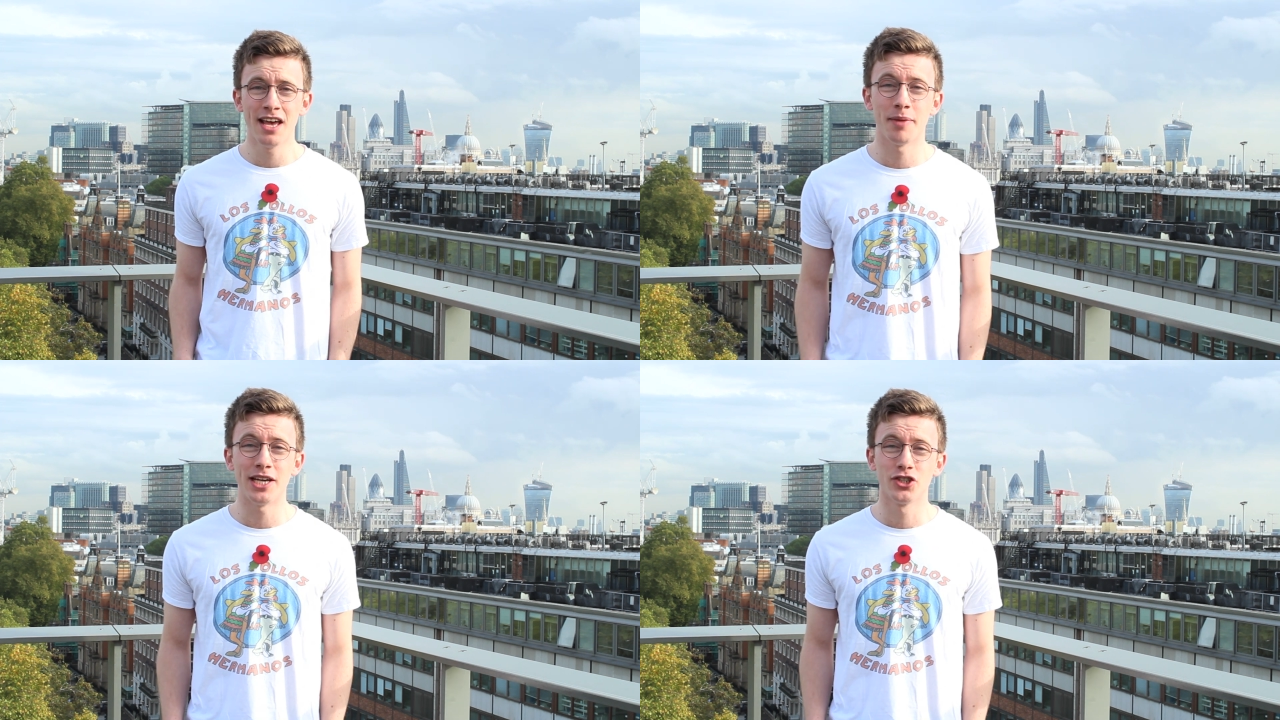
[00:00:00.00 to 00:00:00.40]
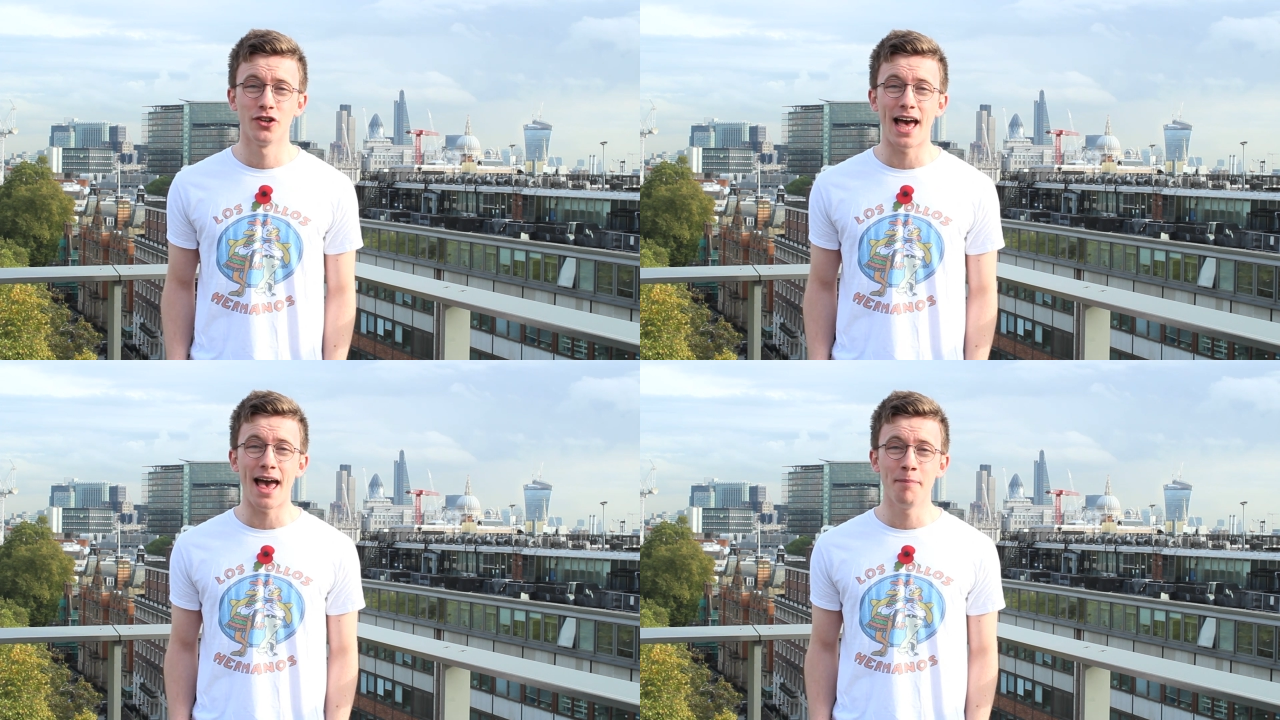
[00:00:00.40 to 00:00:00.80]
to make sure
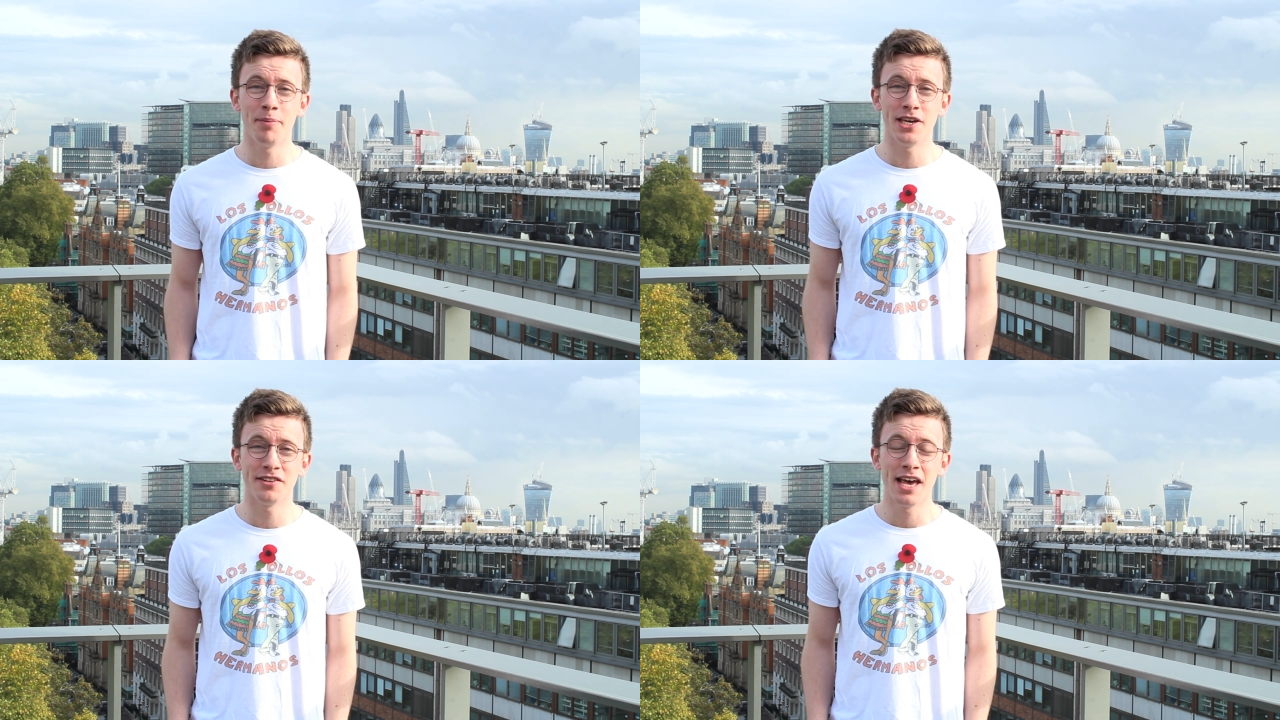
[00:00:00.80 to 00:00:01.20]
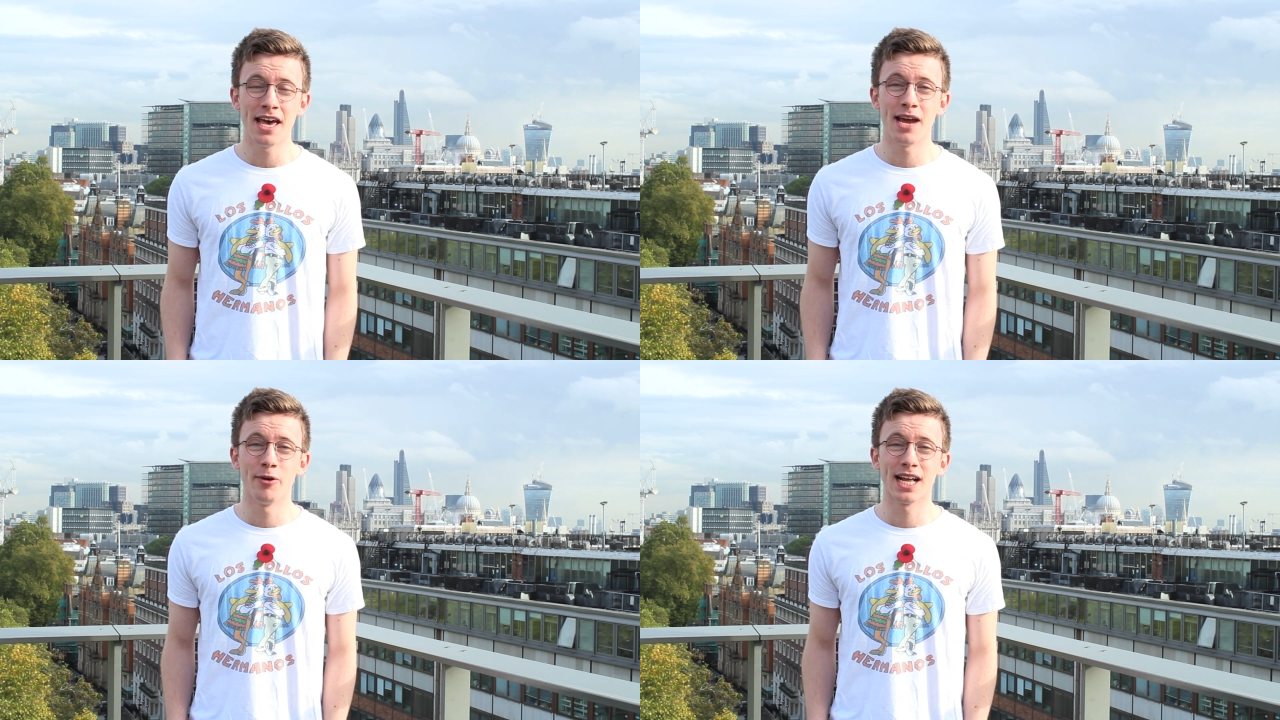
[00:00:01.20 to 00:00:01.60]
that
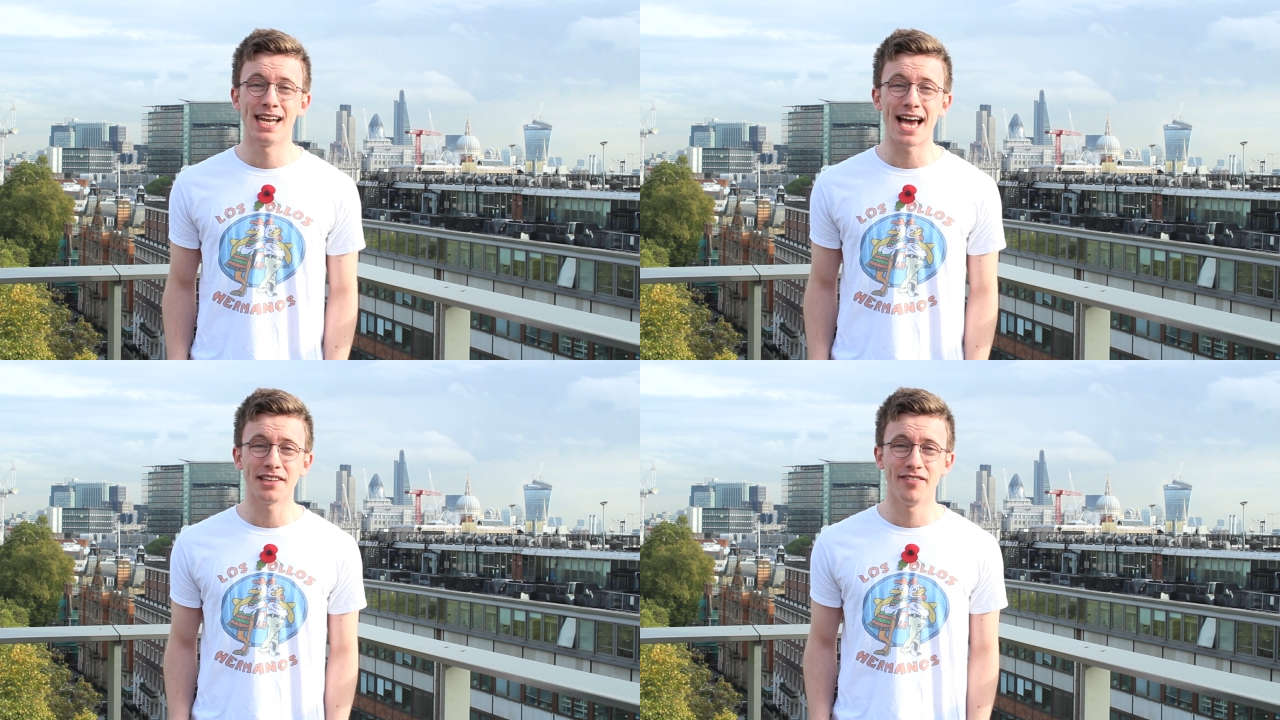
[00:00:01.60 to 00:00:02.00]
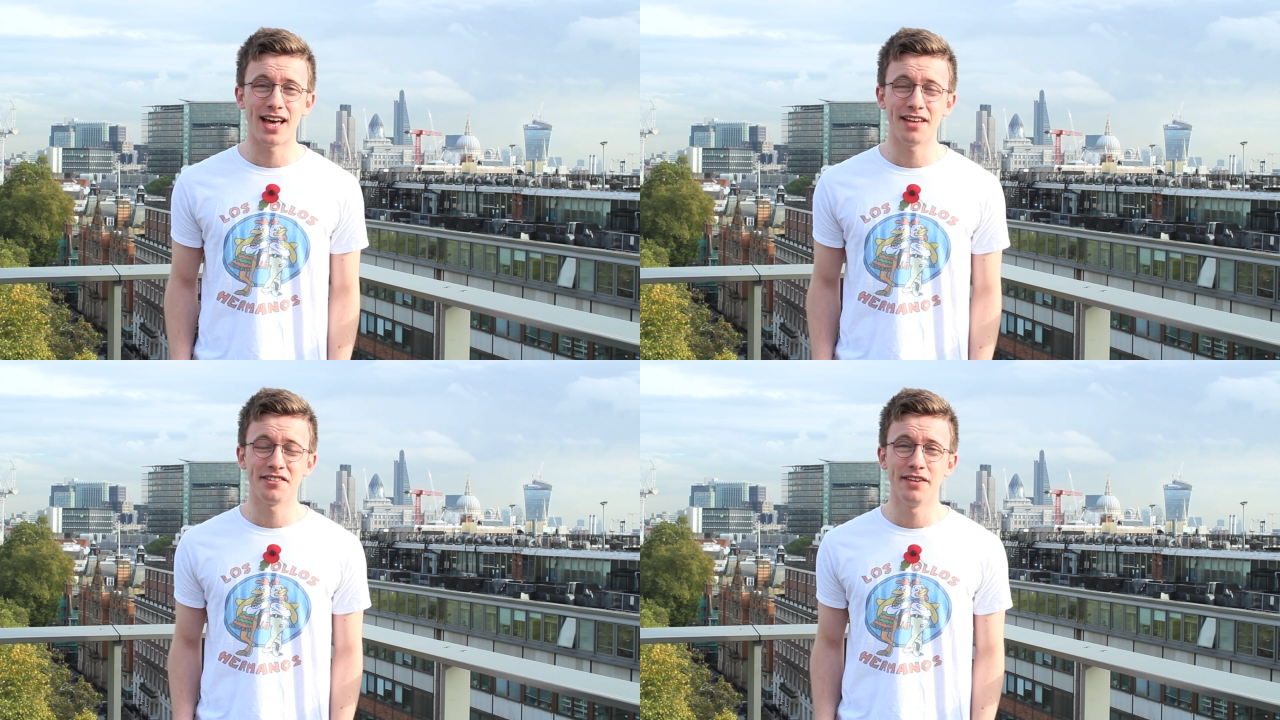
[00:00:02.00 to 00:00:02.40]
MPs hear a collective
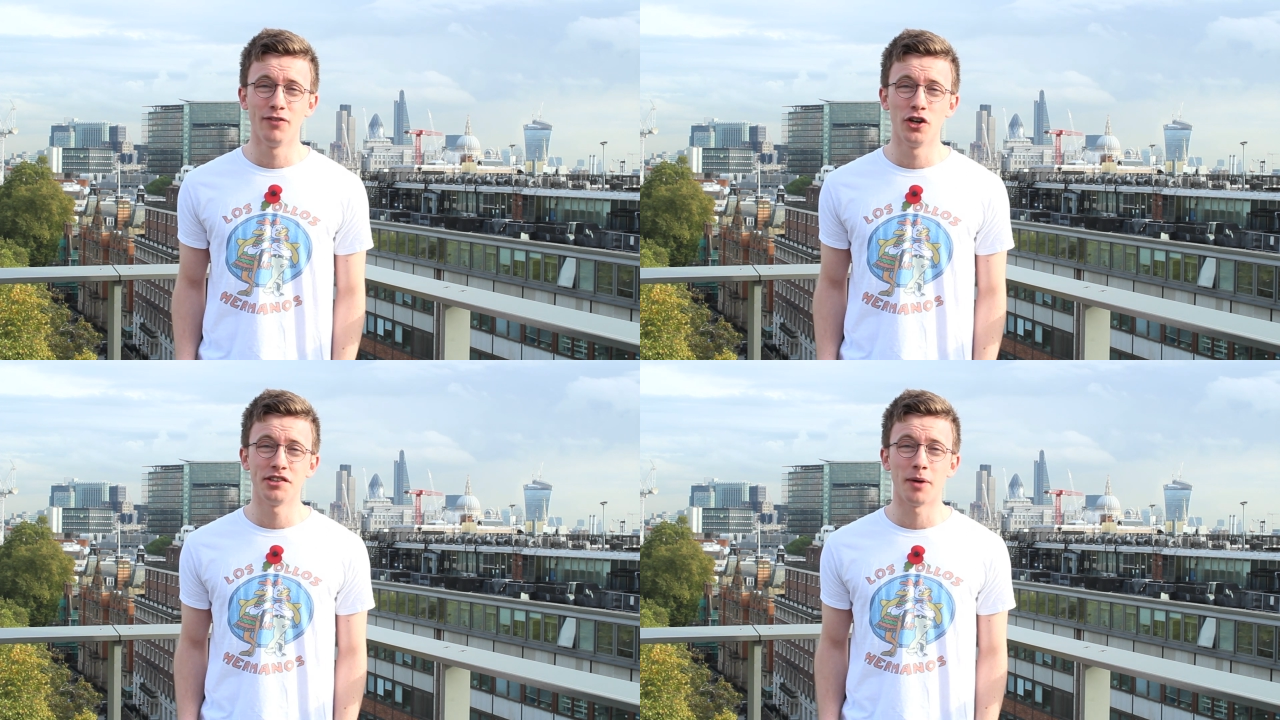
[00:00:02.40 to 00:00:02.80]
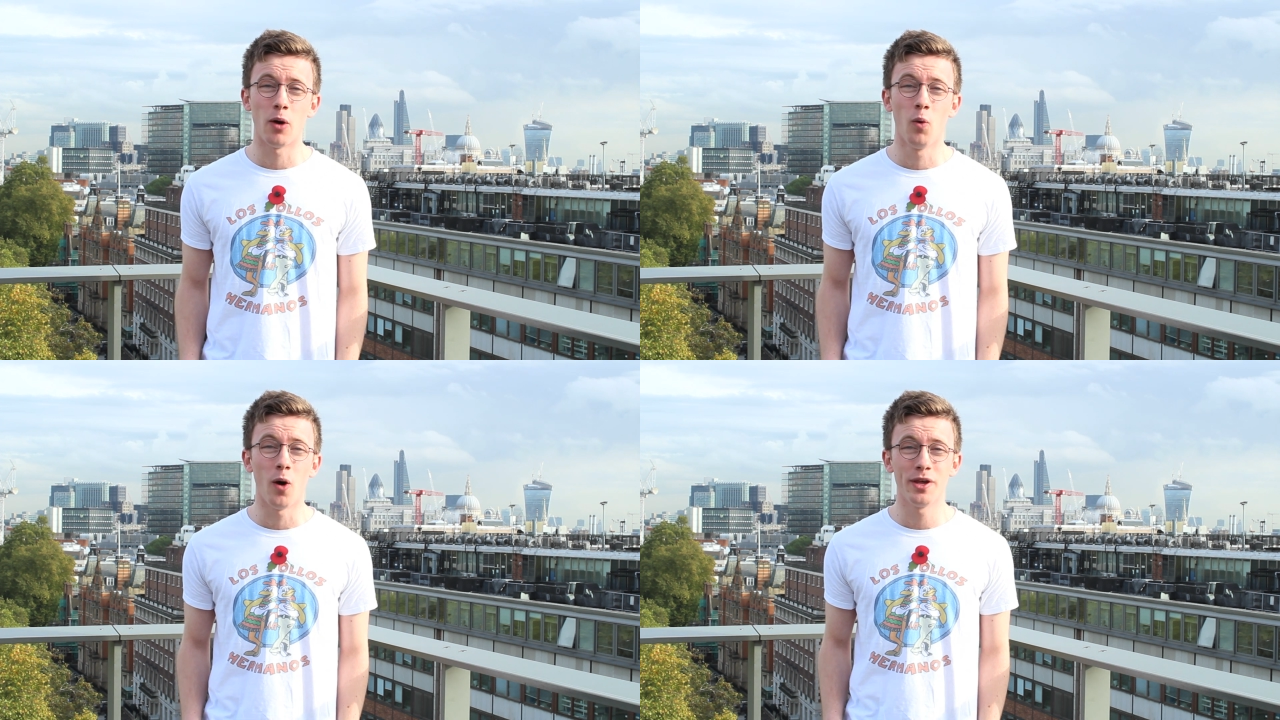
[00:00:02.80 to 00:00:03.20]
LSE voice
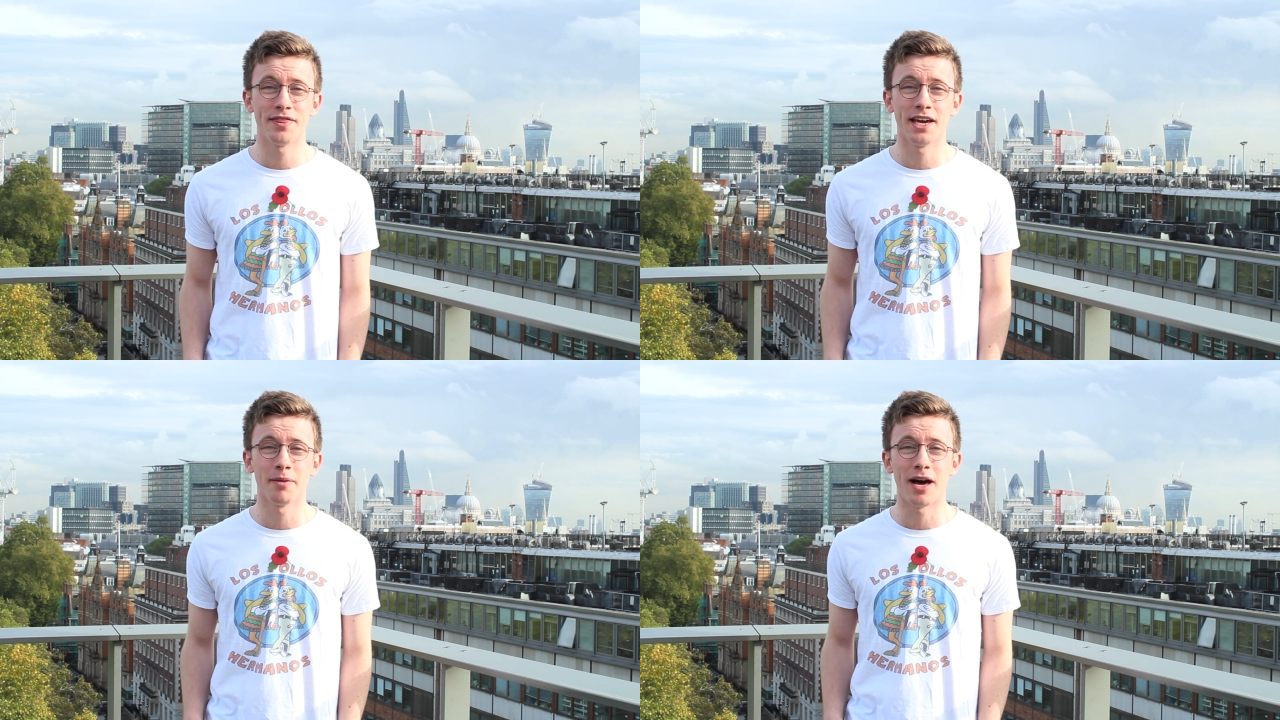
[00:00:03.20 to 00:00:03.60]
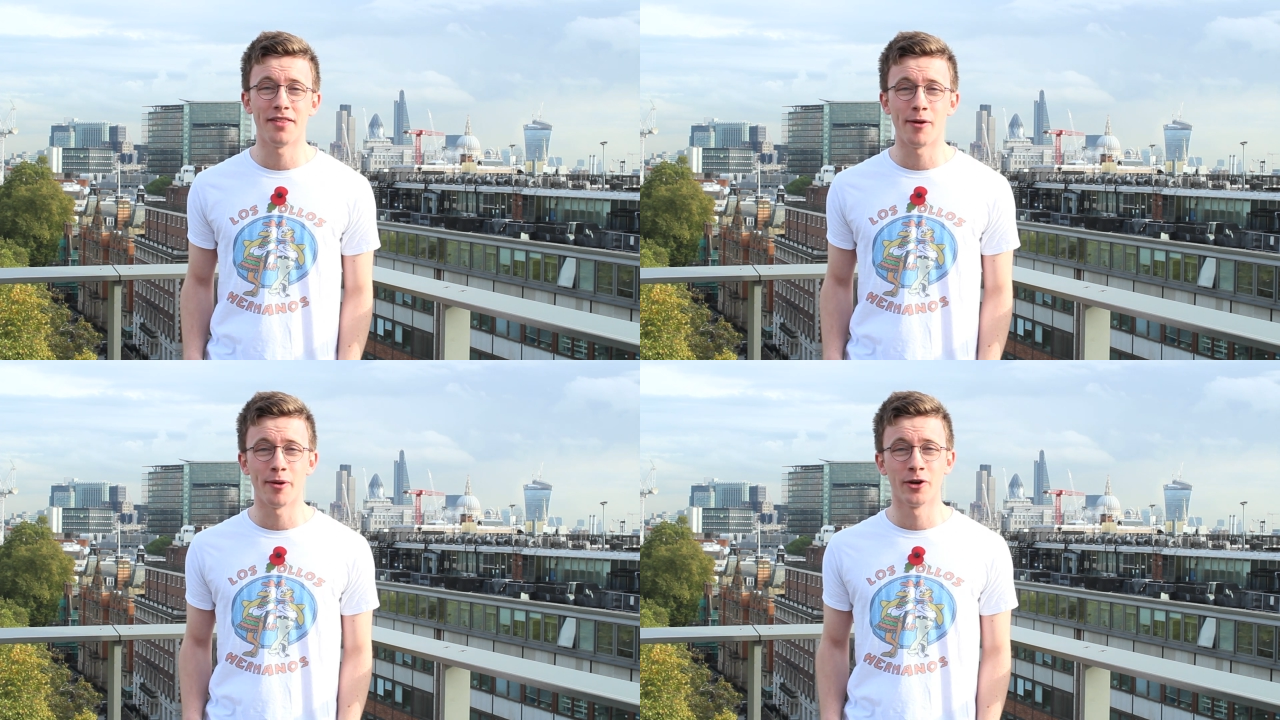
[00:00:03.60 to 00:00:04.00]
about what we think about
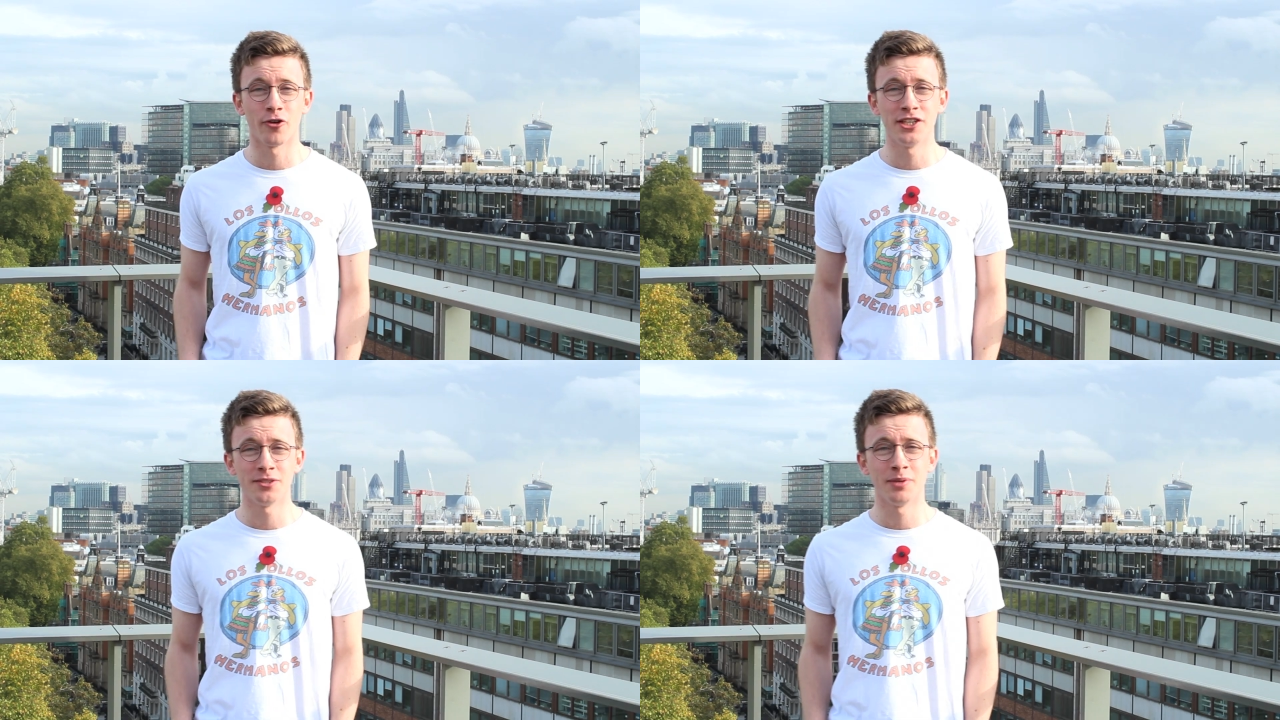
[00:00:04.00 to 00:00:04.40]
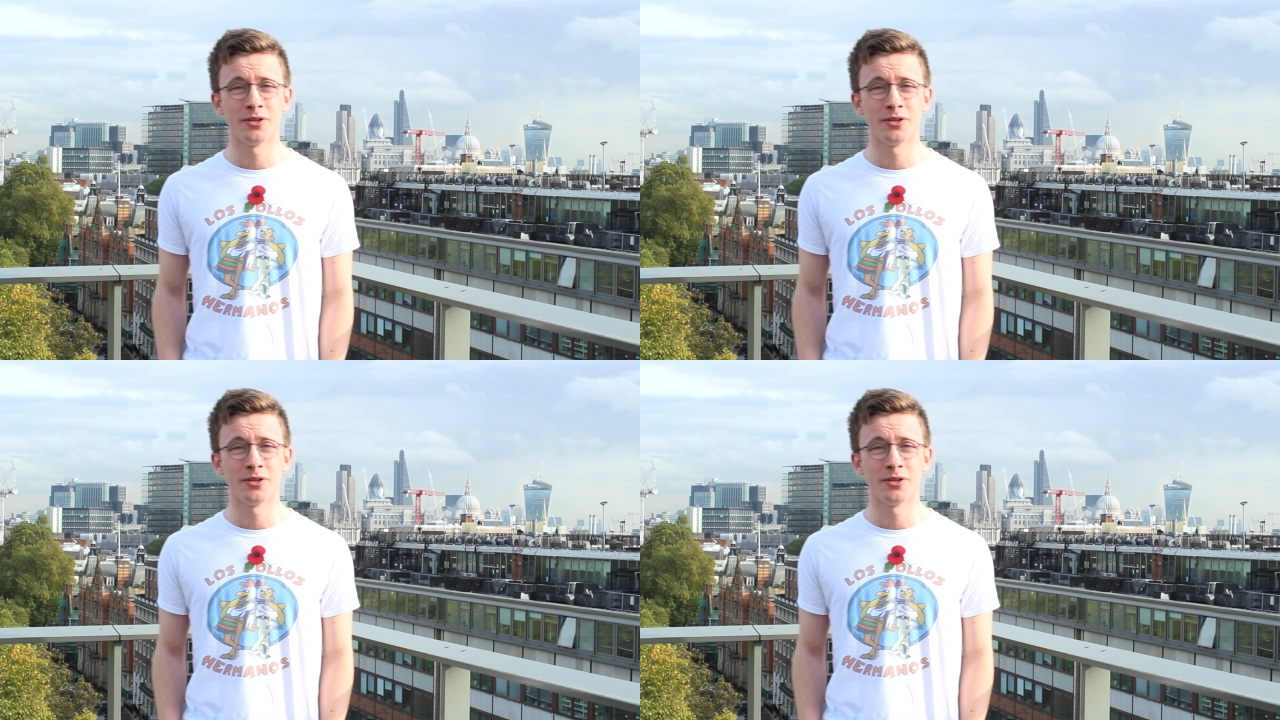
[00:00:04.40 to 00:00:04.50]
their immigration